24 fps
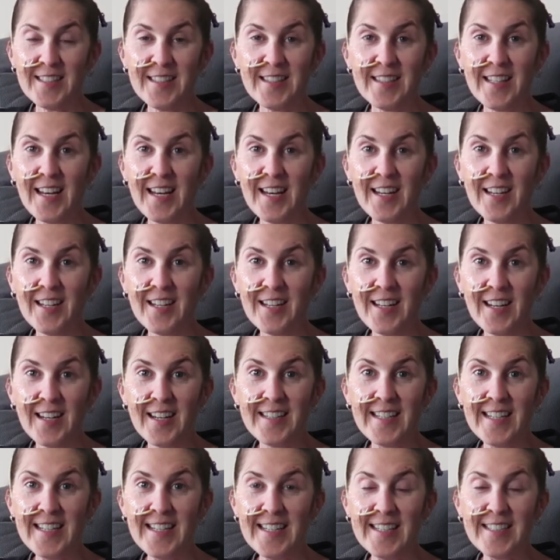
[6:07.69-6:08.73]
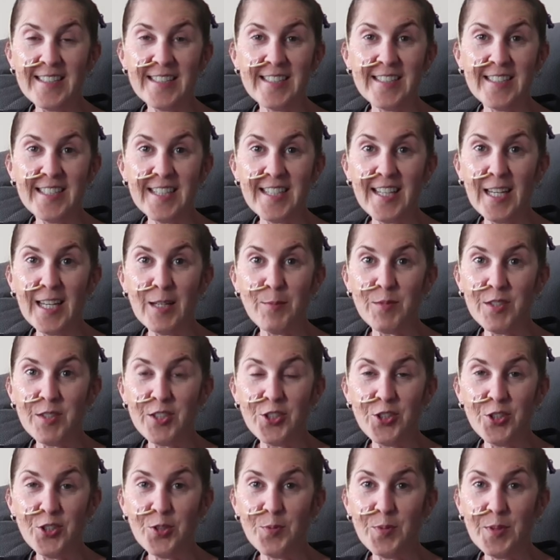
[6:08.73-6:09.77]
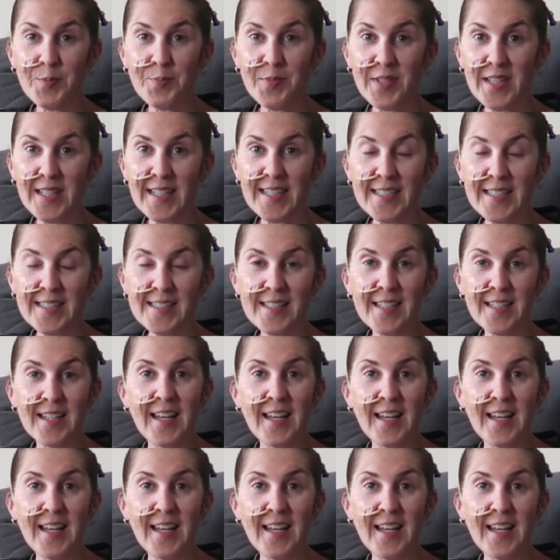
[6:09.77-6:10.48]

that are needed to keep the tube in place.